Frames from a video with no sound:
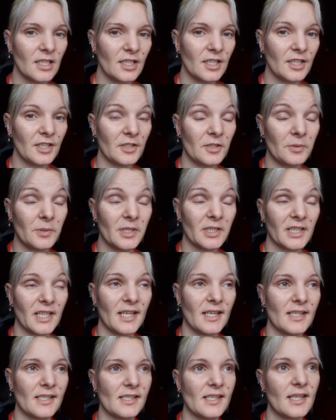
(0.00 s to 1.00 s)
you know what,
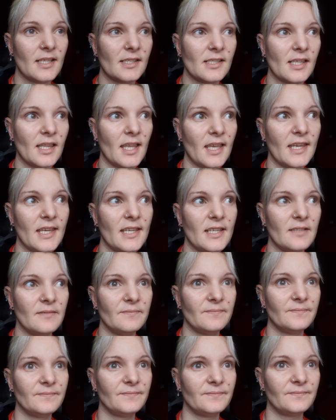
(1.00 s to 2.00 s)
guys? It's late.
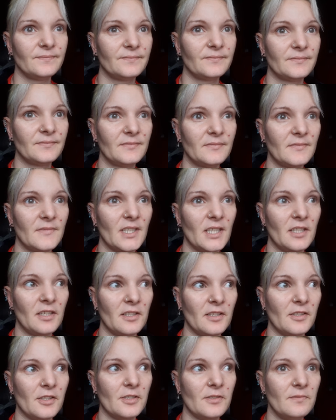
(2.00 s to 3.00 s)
You
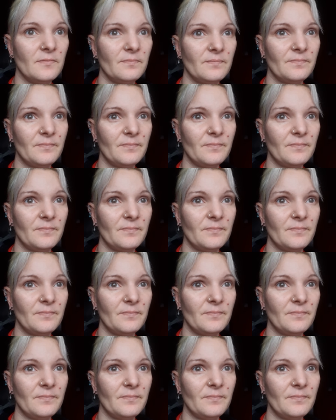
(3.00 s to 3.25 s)
know,